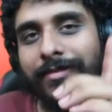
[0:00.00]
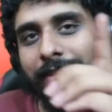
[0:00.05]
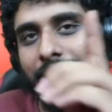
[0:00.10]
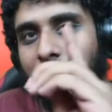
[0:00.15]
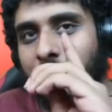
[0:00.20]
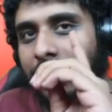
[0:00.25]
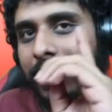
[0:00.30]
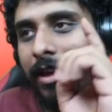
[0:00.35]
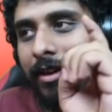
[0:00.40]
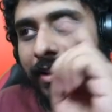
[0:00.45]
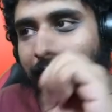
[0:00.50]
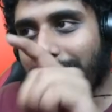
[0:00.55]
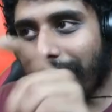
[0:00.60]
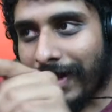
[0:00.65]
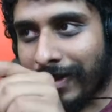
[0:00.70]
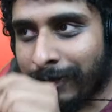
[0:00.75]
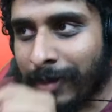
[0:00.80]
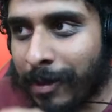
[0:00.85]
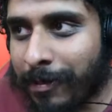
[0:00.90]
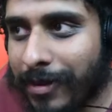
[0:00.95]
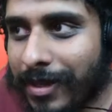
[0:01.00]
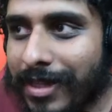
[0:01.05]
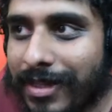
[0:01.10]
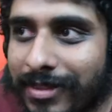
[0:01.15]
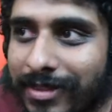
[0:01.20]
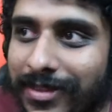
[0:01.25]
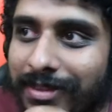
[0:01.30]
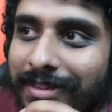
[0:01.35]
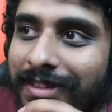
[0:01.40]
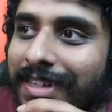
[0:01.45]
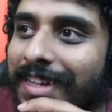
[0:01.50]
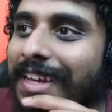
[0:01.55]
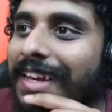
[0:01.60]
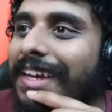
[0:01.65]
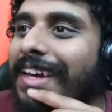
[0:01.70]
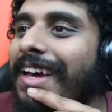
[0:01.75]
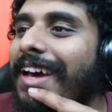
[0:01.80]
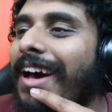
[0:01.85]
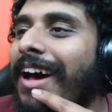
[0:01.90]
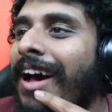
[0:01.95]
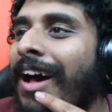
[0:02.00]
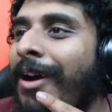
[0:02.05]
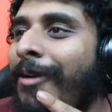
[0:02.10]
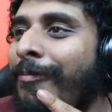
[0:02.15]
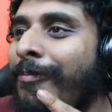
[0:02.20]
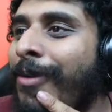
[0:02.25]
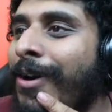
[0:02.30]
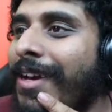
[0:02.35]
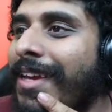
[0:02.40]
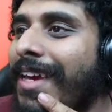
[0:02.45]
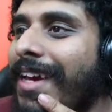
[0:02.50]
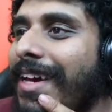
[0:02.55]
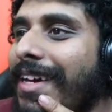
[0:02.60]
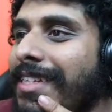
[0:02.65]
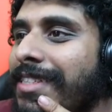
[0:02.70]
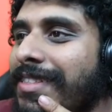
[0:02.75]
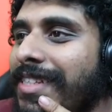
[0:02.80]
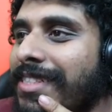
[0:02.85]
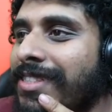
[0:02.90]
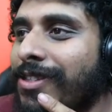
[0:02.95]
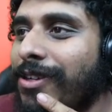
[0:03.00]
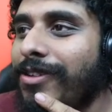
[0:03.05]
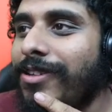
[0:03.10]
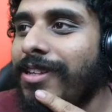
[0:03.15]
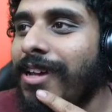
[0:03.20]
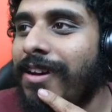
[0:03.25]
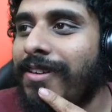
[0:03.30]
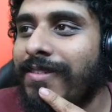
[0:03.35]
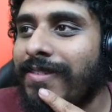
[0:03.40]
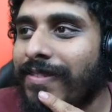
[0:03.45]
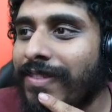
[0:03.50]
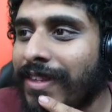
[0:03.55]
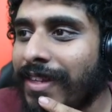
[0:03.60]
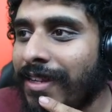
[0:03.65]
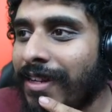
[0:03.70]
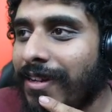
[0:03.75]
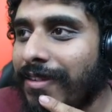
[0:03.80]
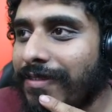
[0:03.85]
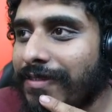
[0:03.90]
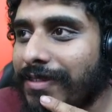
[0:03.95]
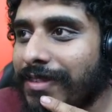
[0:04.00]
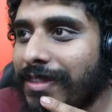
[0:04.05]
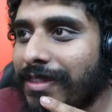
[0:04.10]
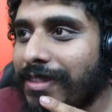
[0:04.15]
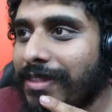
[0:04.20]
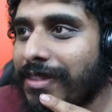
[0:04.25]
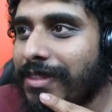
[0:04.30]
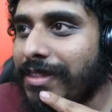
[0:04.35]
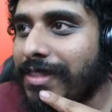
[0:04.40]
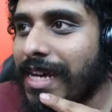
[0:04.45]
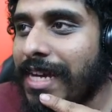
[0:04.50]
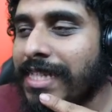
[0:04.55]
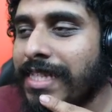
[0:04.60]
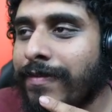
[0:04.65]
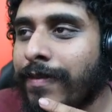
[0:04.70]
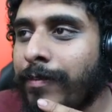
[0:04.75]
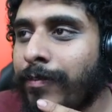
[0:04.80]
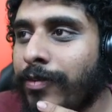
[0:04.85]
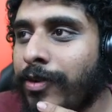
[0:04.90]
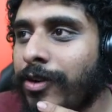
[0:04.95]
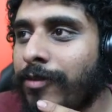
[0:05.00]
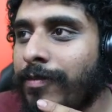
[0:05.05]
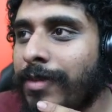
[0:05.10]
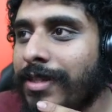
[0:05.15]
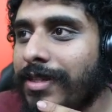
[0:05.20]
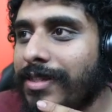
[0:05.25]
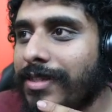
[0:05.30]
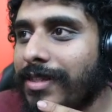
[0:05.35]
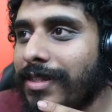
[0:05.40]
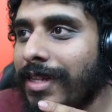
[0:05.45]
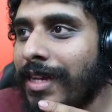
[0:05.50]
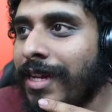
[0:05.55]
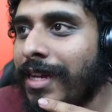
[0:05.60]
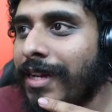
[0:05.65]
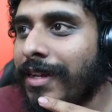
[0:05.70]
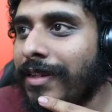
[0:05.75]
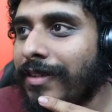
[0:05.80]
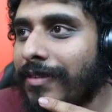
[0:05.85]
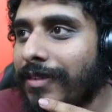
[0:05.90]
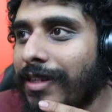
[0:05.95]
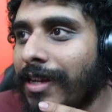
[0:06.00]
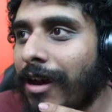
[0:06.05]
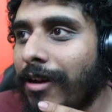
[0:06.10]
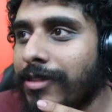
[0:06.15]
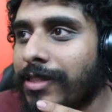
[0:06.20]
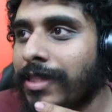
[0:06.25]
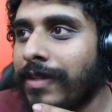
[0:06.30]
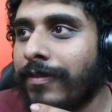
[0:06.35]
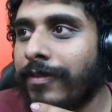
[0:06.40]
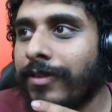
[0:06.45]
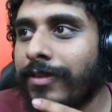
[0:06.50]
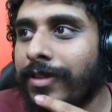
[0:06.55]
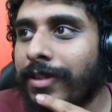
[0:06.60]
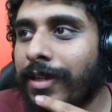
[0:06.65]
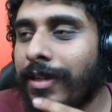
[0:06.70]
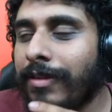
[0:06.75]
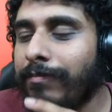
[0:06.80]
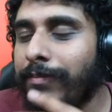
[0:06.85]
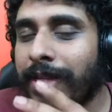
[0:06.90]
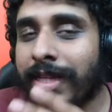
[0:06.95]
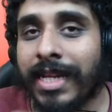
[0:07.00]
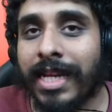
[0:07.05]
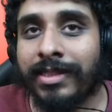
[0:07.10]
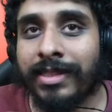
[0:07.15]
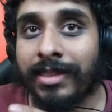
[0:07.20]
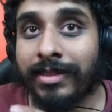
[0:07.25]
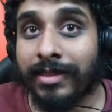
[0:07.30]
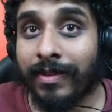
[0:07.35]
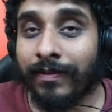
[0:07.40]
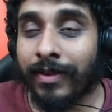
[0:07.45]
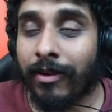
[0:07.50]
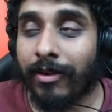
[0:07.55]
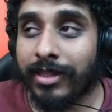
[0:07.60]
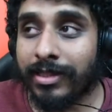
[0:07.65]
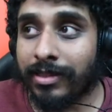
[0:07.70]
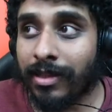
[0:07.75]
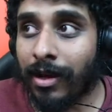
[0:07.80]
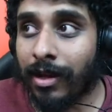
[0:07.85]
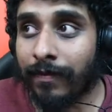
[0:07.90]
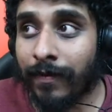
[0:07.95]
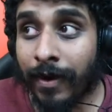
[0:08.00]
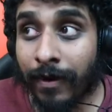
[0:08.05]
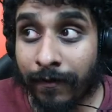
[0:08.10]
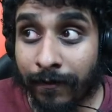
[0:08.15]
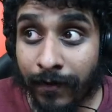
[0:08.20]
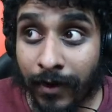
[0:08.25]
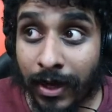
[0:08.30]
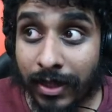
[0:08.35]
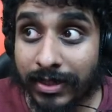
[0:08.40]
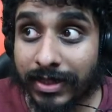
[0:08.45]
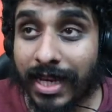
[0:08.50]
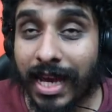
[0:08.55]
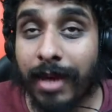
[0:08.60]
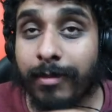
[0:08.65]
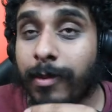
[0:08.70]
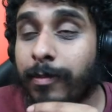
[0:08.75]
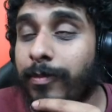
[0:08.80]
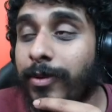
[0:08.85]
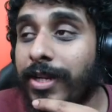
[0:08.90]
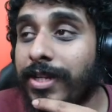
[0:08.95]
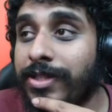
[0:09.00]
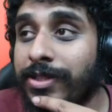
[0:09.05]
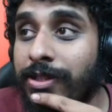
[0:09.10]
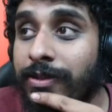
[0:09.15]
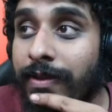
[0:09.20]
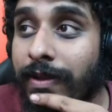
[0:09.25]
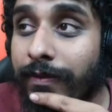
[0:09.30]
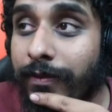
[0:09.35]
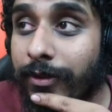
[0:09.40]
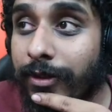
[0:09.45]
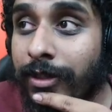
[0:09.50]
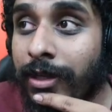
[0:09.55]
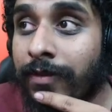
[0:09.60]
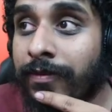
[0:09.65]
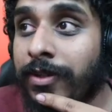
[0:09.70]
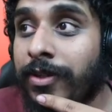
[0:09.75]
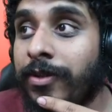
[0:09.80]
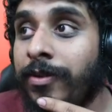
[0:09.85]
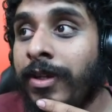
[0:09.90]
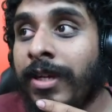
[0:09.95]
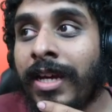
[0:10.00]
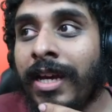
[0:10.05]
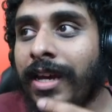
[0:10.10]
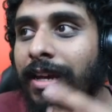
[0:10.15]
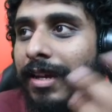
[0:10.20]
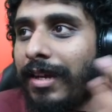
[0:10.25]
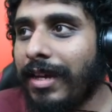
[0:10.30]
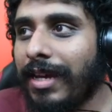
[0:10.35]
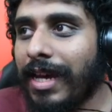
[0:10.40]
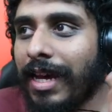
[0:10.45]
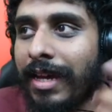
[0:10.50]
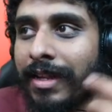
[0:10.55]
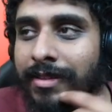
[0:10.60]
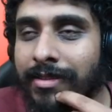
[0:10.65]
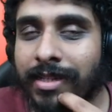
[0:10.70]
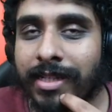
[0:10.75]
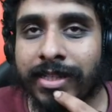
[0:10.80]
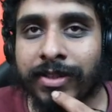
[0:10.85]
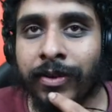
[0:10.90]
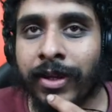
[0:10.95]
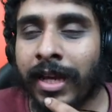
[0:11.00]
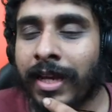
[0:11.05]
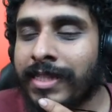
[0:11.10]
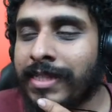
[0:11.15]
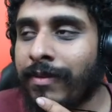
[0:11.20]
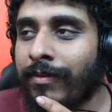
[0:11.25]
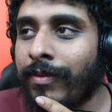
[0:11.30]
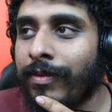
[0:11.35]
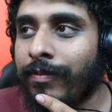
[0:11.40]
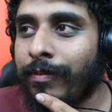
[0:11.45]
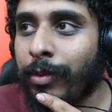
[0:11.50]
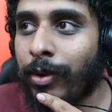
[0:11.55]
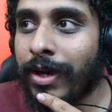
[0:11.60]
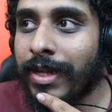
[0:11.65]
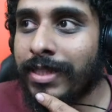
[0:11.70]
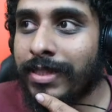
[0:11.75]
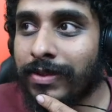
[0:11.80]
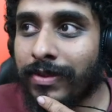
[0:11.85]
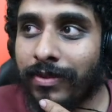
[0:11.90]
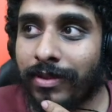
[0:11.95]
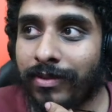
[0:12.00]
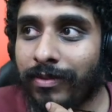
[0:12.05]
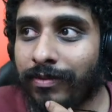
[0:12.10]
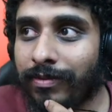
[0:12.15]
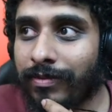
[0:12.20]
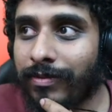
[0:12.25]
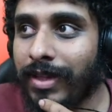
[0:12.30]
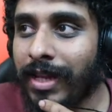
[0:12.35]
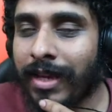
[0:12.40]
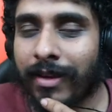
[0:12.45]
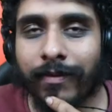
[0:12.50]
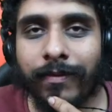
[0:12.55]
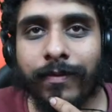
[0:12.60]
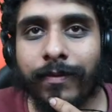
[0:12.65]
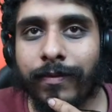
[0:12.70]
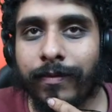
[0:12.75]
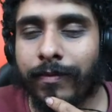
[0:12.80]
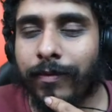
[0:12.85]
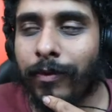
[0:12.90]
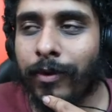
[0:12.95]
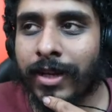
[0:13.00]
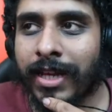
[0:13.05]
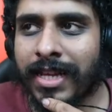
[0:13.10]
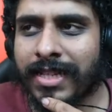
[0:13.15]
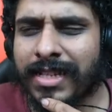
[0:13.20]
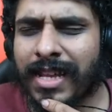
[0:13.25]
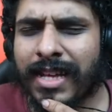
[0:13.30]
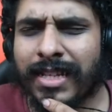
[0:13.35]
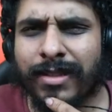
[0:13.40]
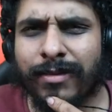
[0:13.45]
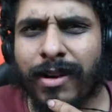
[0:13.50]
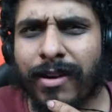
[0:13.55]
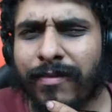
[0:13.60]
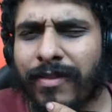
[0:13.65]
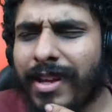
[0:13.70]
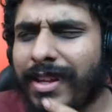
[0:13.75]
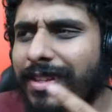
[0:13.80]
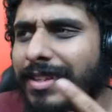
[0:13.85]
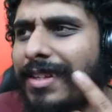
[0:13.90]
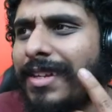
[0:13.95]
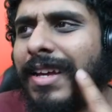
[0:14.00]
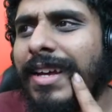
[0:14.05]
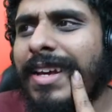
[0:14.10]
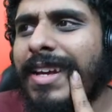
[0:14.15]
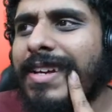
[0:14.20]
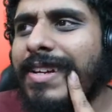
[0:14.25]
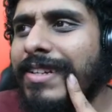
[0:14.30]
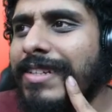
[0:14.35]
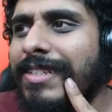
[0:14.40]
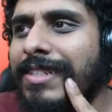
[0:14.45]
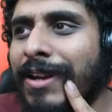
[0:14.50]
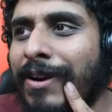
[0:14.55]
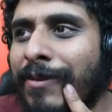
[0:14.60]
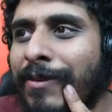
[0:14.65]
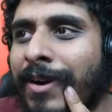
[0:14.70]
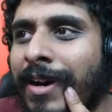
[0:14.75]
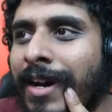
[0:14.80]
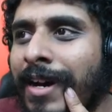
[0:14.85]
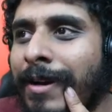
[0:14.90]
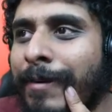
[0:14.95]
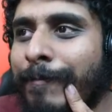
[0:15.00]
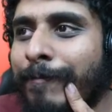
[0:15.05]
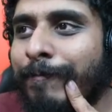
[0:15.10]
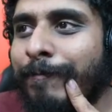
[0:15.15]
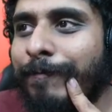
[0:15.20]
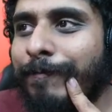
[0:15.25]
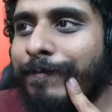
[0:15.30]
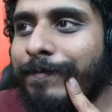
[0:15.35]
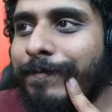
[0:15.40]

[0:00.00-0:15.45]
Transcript: There we go, there's my prediction. But yeah, it's good though, you know. Signs of improvement. Carlton have been there since the very start, very first game, I'm pretty sure, AFLW. And they're scoring 87 points, like, 4 years later, I think. So, I